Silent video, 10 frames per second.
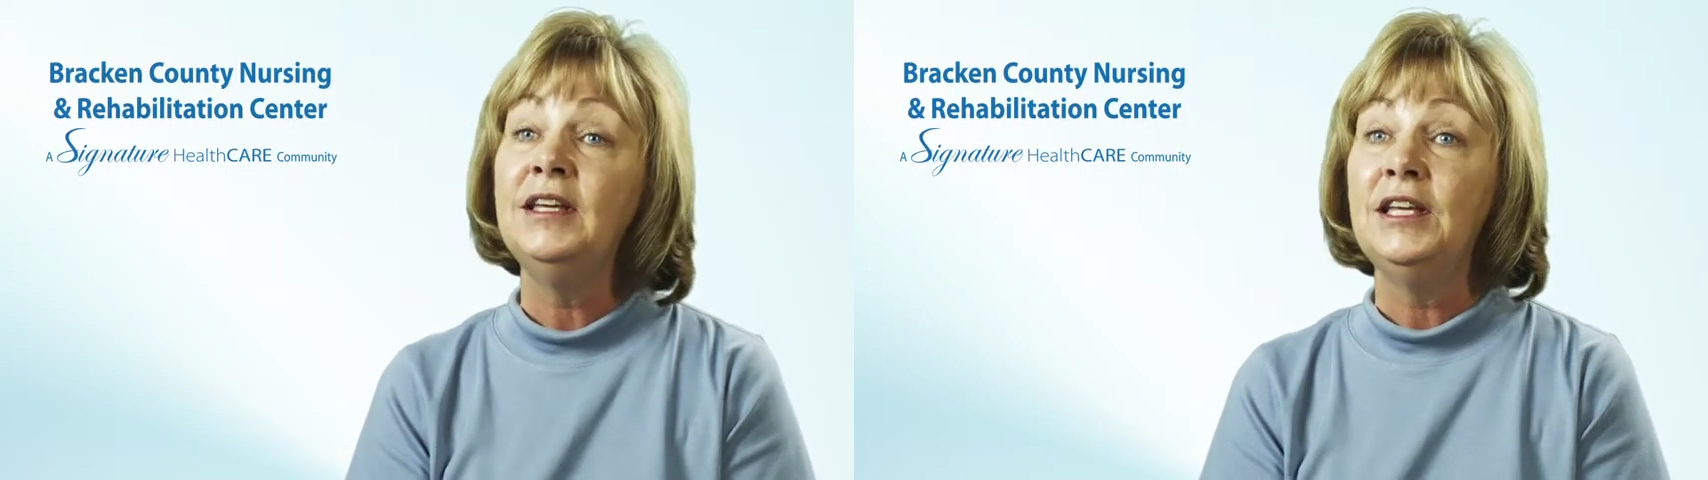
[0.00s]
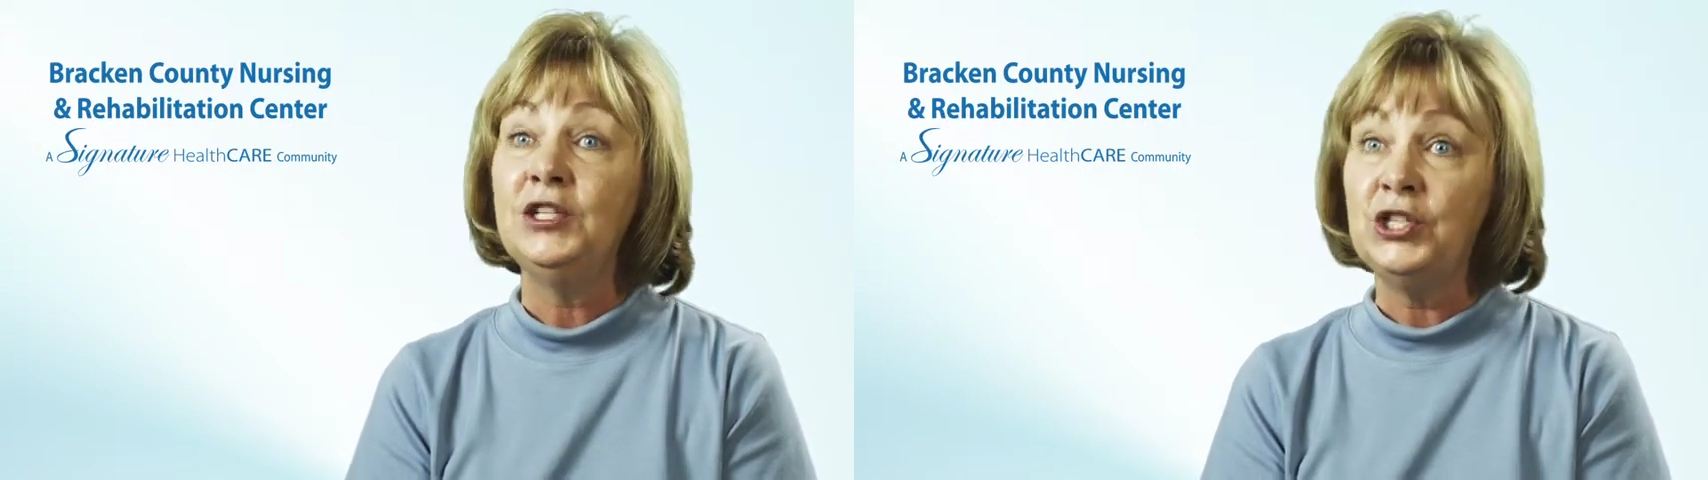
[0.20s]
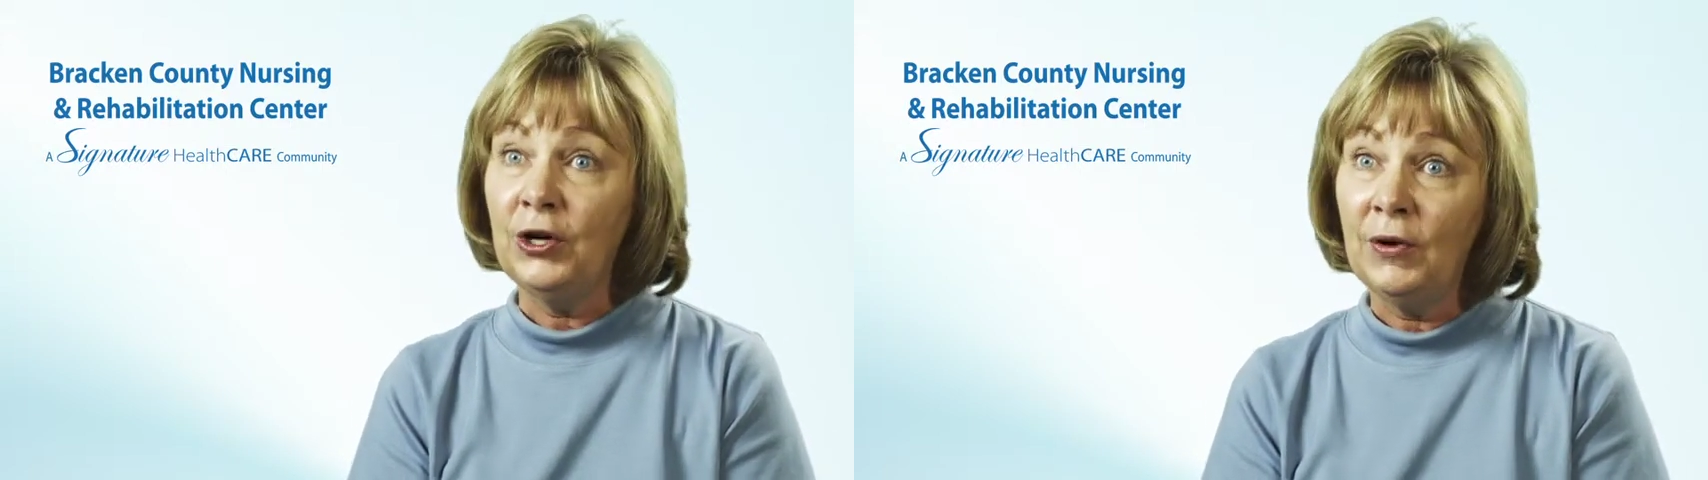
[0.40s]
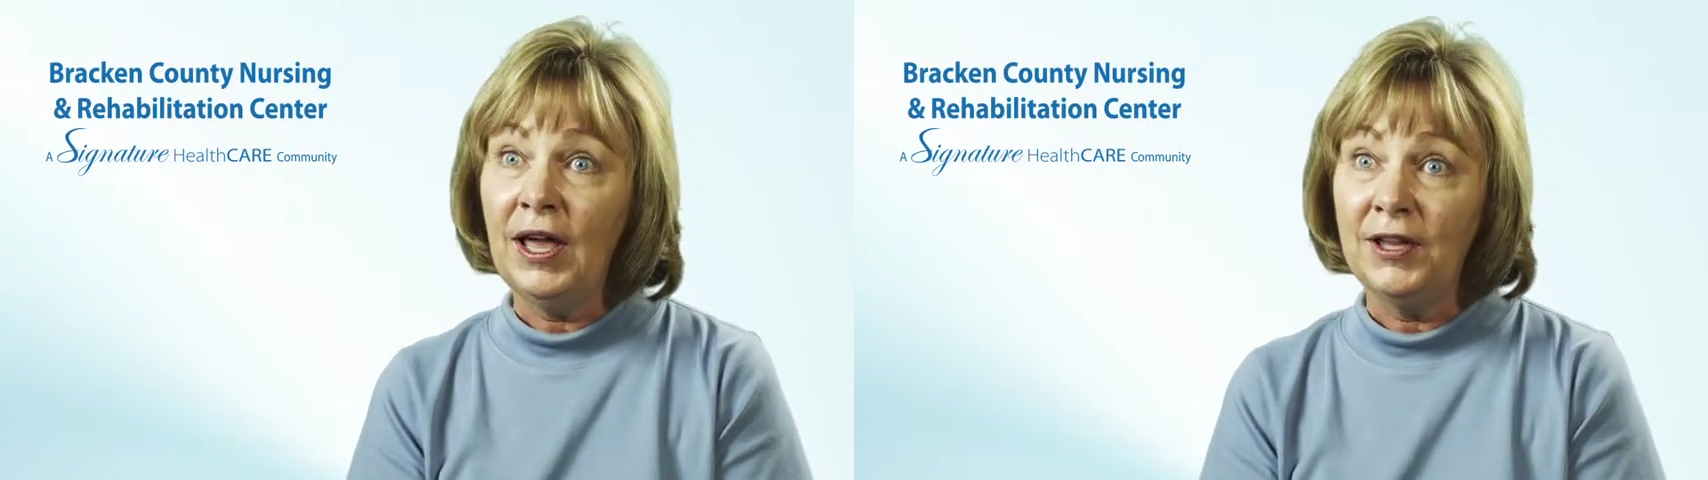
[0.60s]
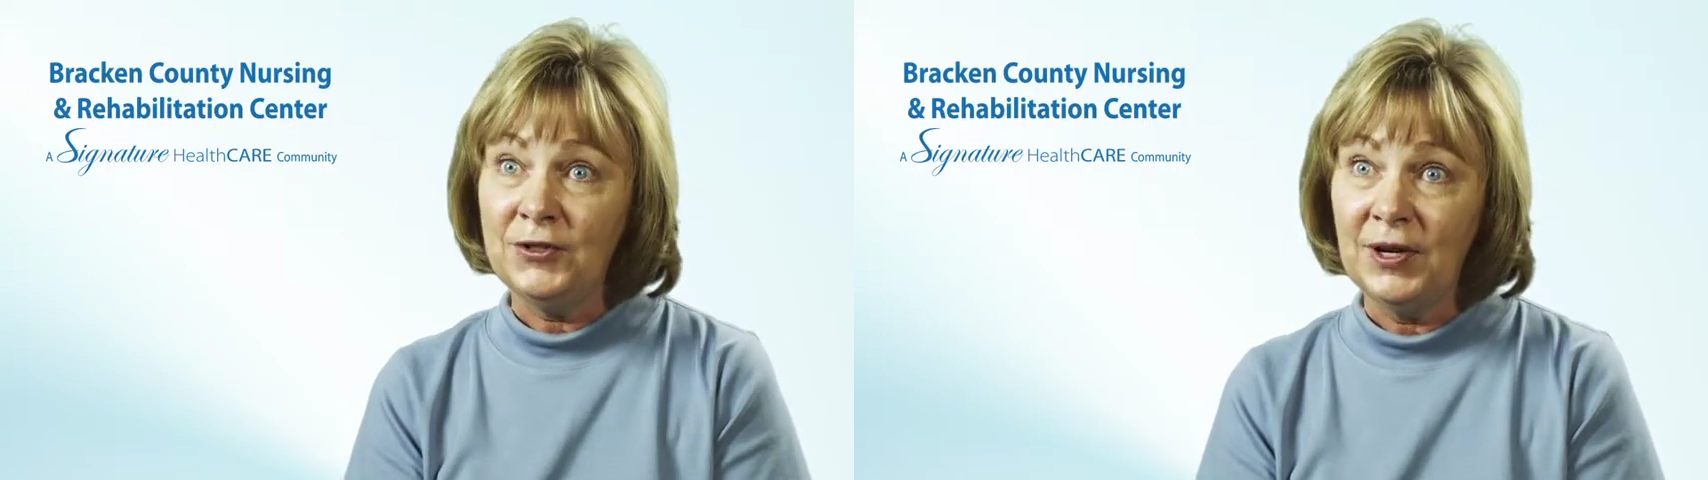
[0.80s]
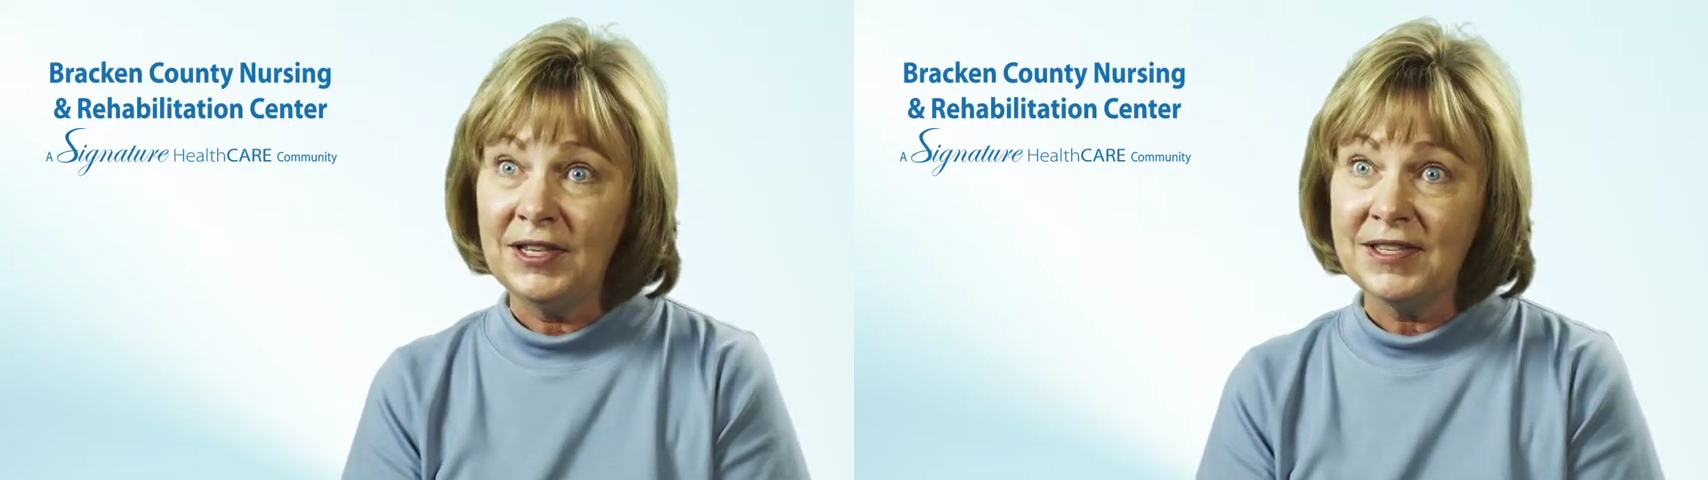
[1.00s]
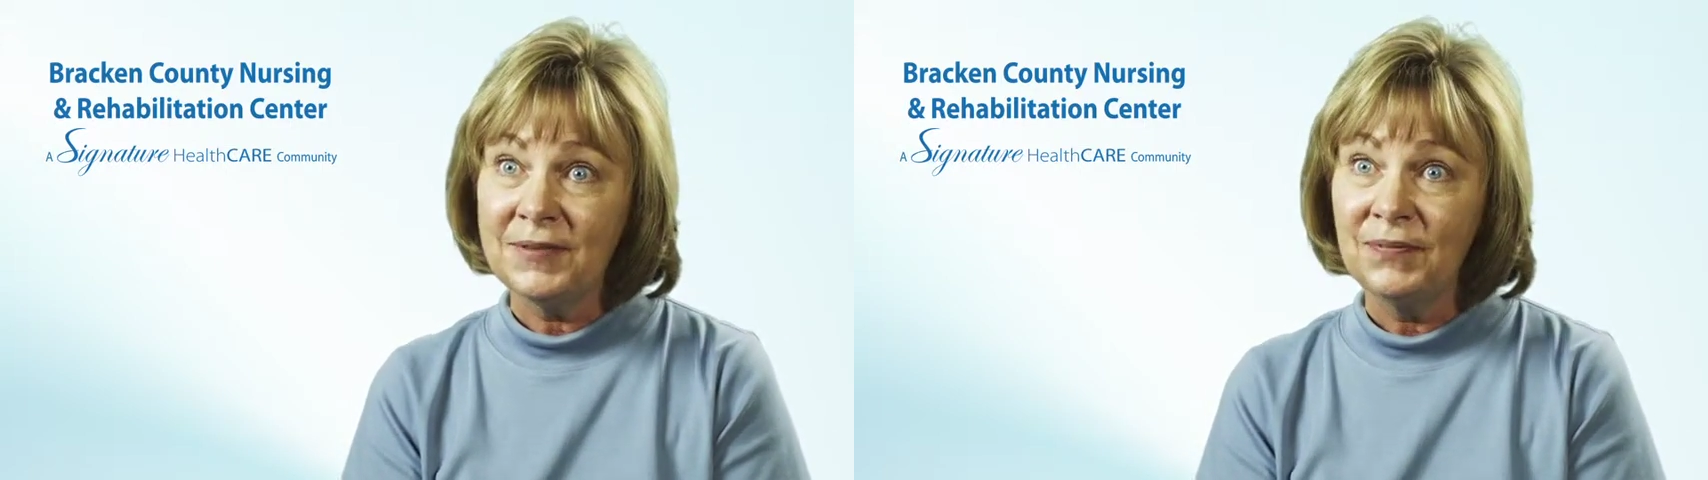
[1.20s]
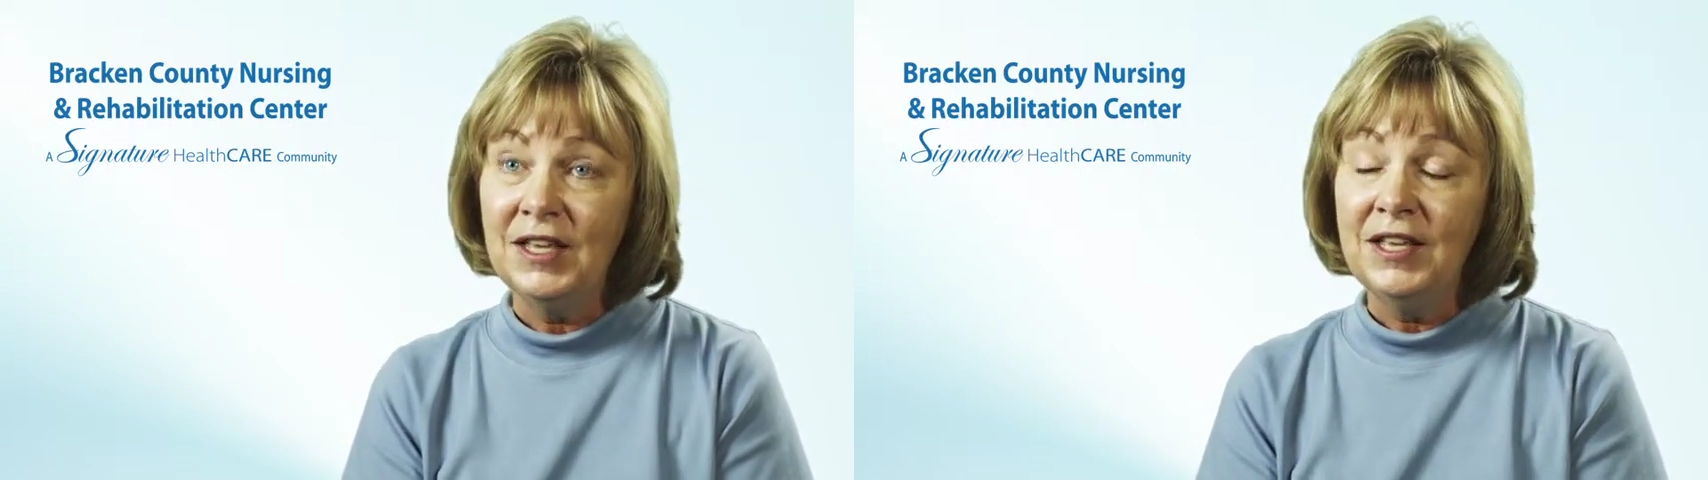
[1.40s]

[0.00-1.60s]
in geriatrics.